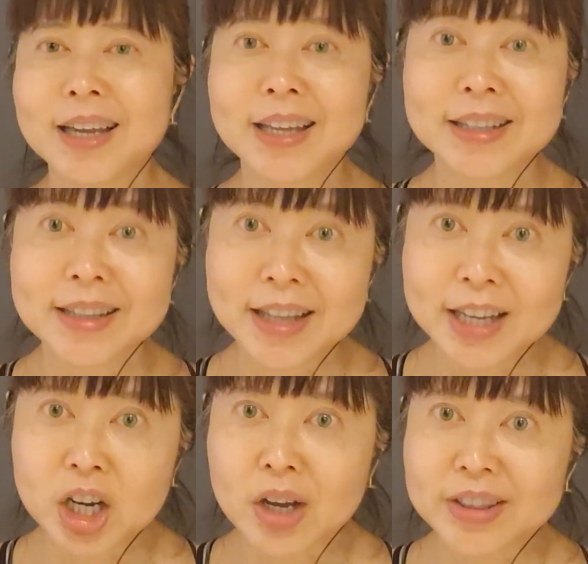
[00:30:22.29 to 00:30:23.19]
And
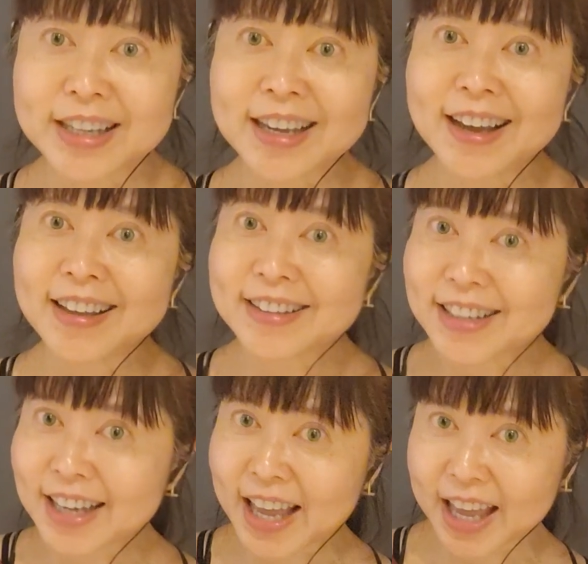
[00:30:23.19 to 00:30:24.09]
then on the
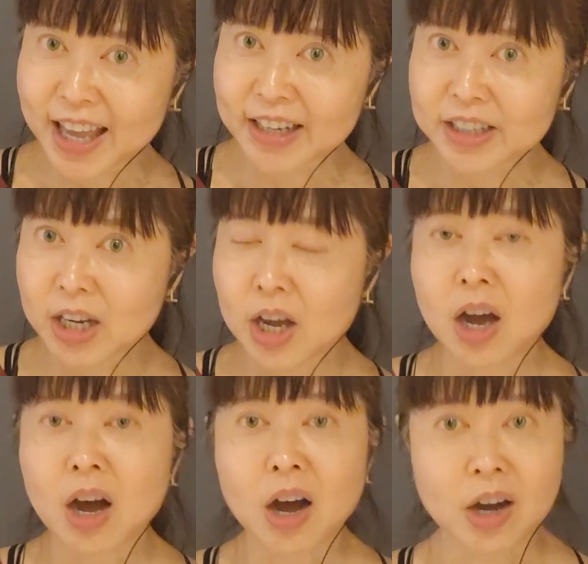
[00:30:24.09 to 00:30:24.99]
other hand,
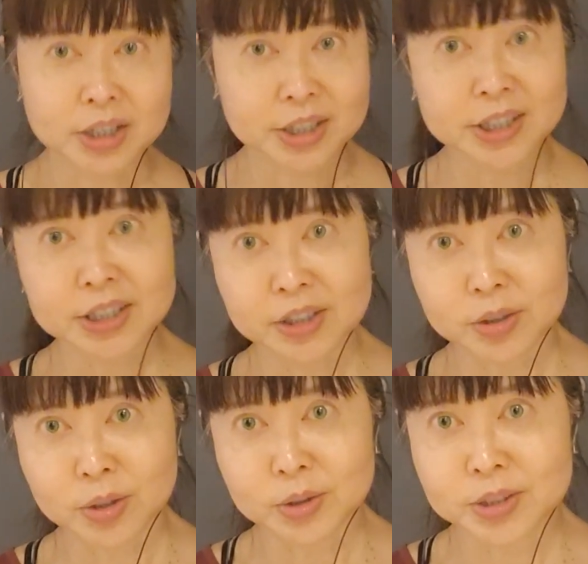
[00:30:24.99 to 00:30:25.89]

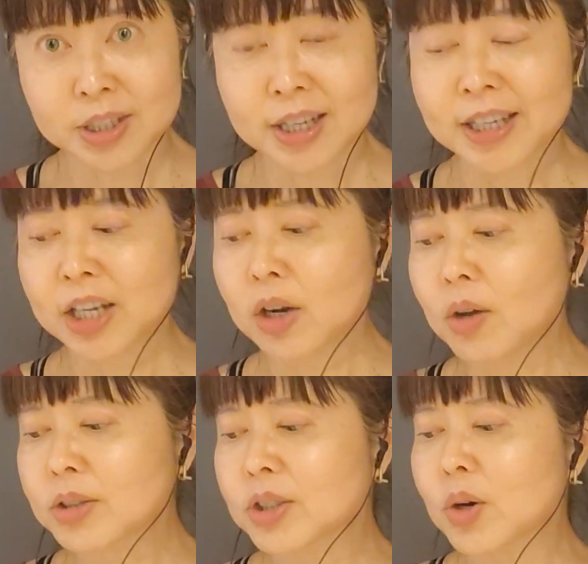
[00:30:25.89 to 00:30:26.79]
oxysterols can
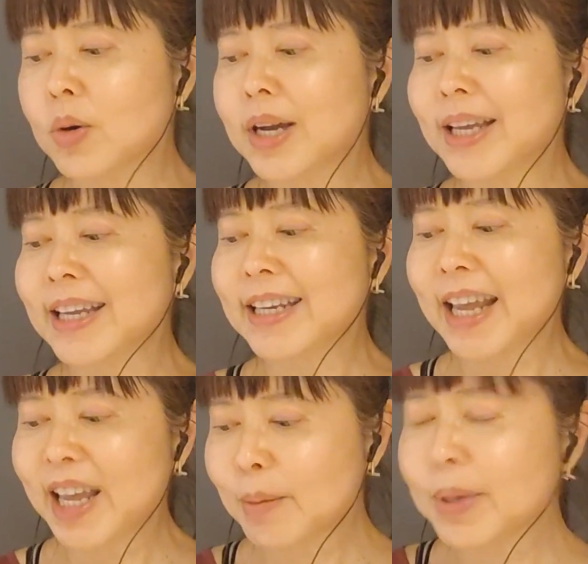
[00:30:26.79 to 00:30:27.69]
also
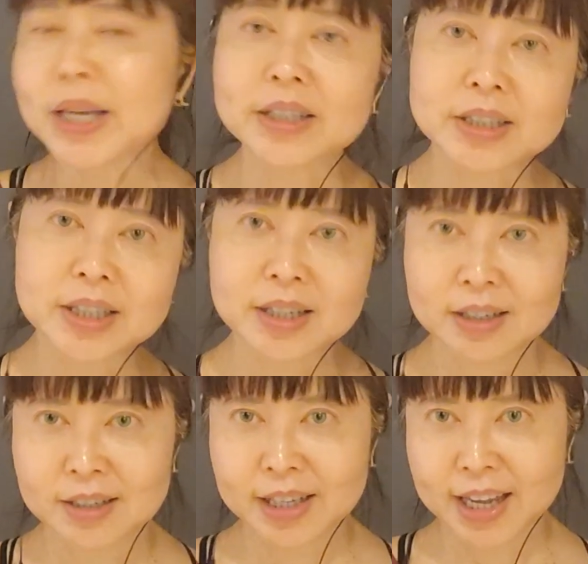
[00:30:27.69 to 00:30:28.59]
inhibit
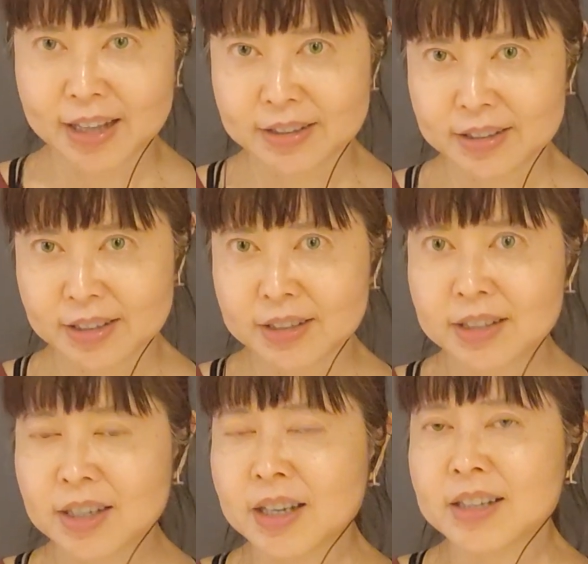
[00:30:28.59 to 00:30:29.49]
cancer,
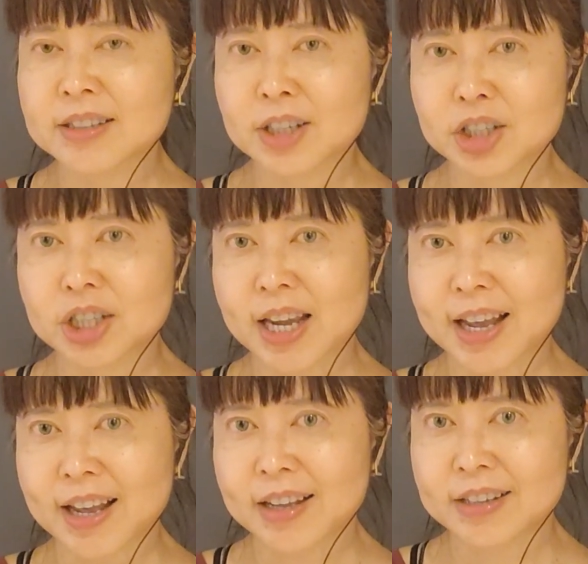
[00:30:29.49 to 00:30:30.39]
such
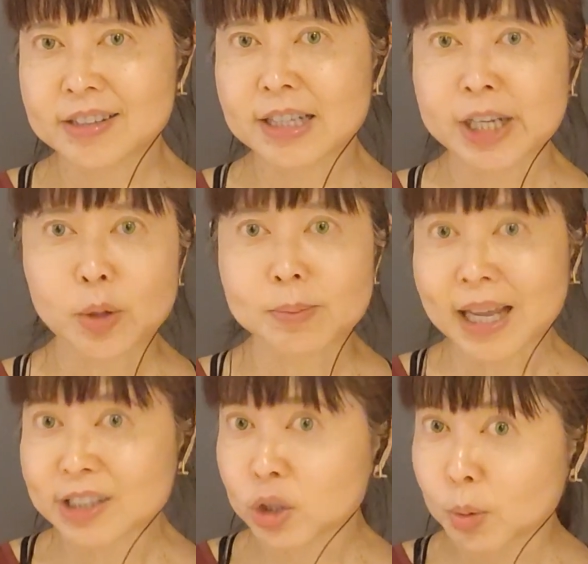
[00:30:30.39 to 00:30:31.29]
as
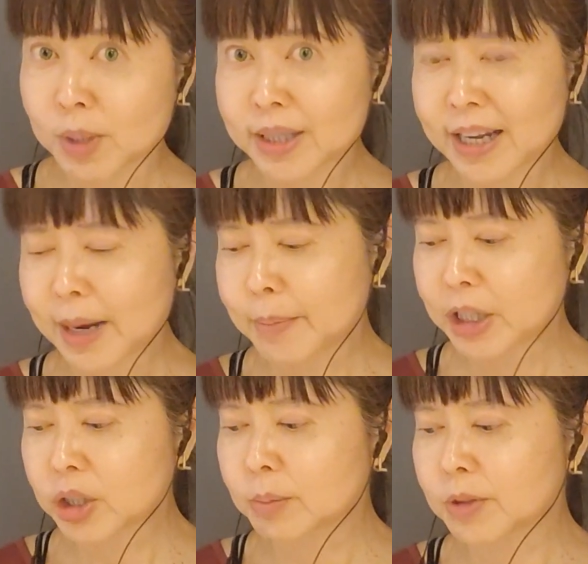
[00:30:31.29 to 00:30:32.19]
glioblastoma that I
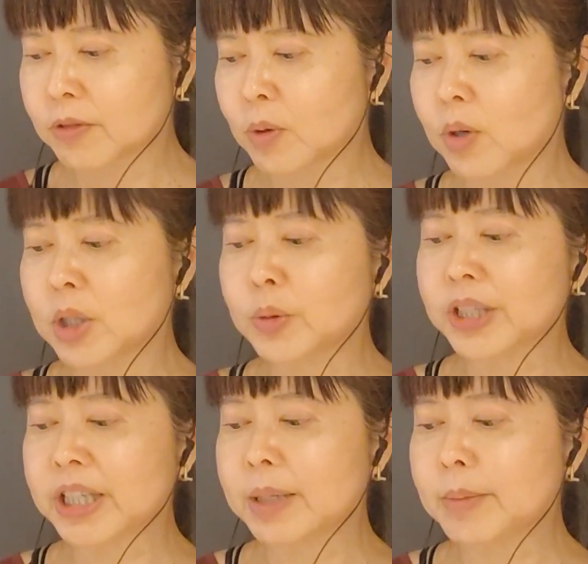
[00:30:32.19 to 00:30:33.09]
mentioned before,
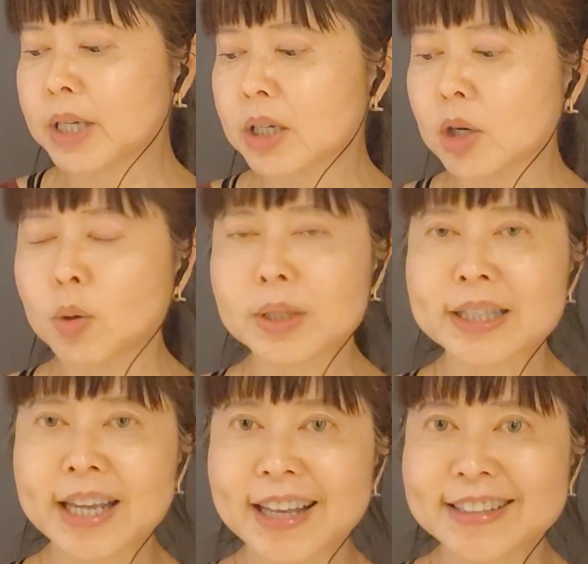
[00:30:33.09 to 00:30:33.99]
leukemia,
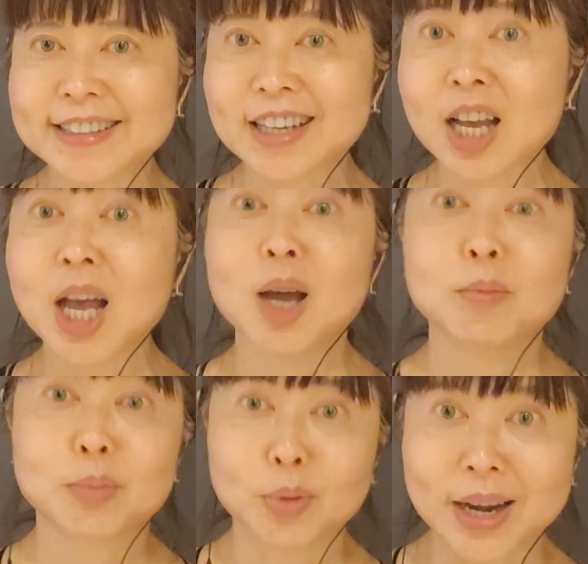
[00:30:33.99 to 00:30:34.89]
colon cancer,
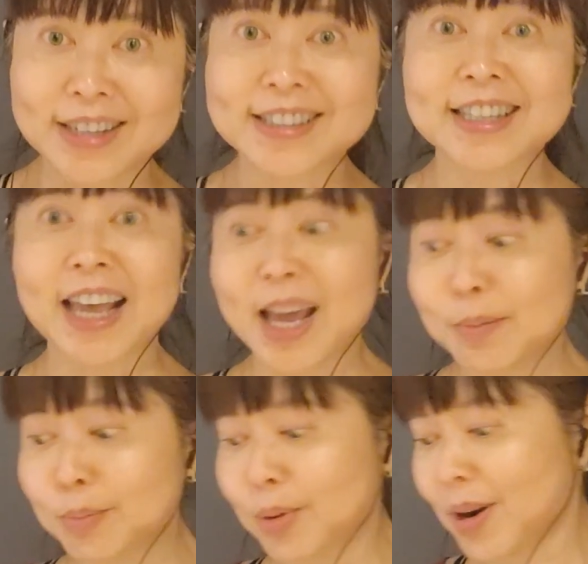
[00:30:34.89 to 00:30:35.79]
breast
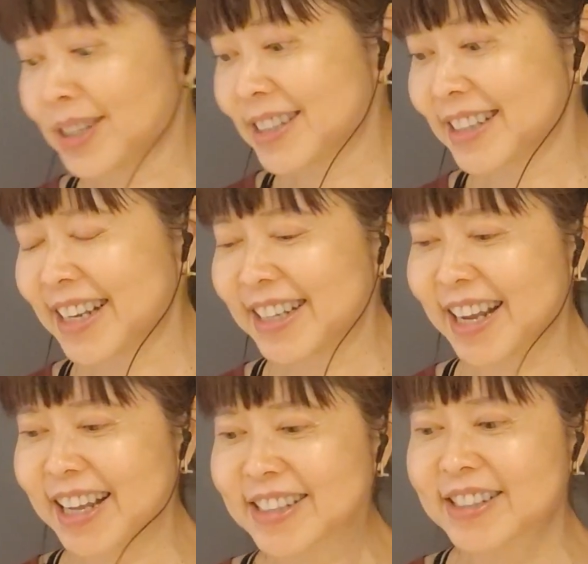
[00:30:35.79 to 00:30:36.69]
and prostate
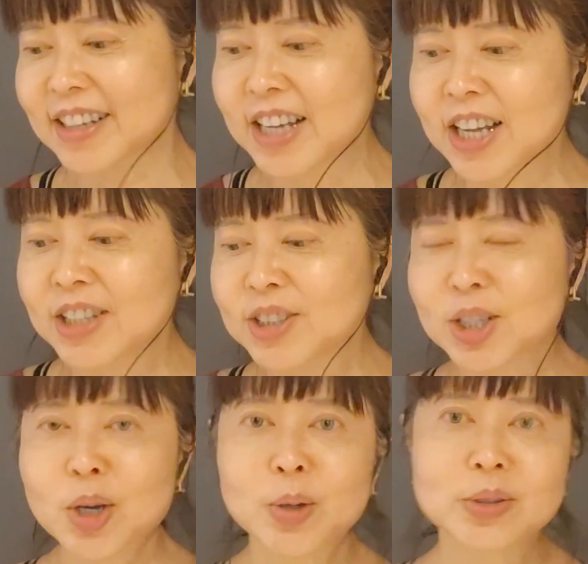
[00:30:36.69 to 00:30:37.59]
cancer.
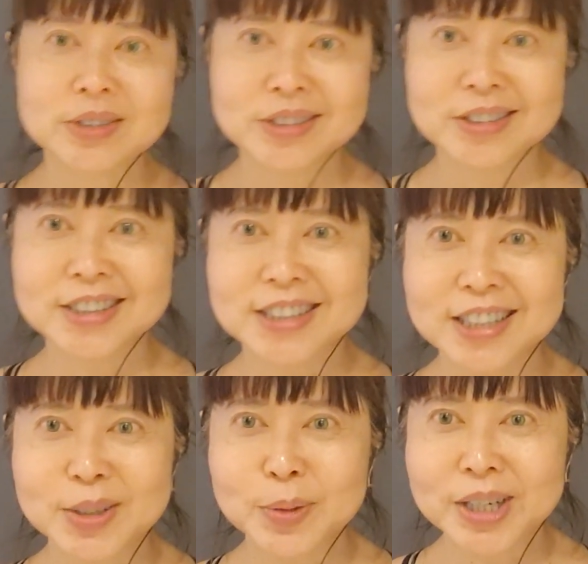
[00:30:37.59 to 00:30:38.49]
So you
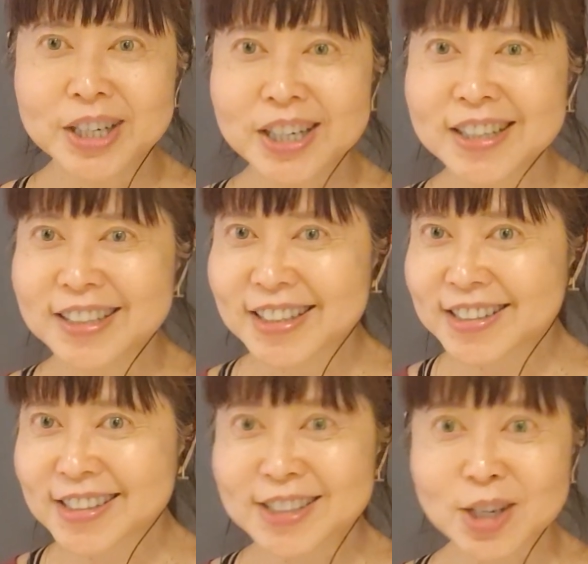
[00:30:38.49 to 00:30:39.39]
see where
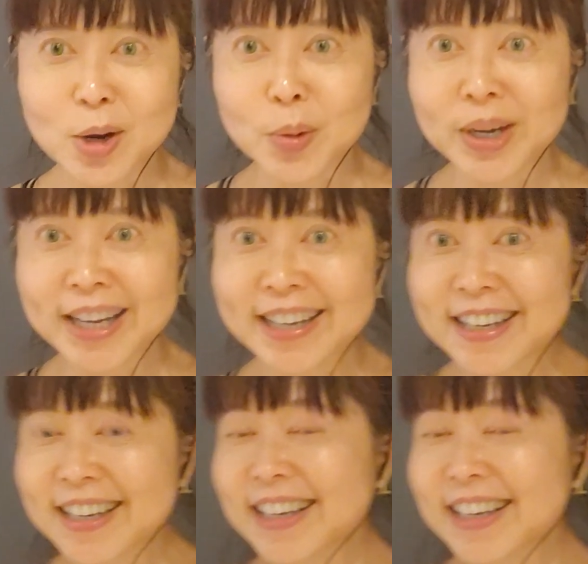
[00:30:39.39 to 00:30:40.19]
this is going?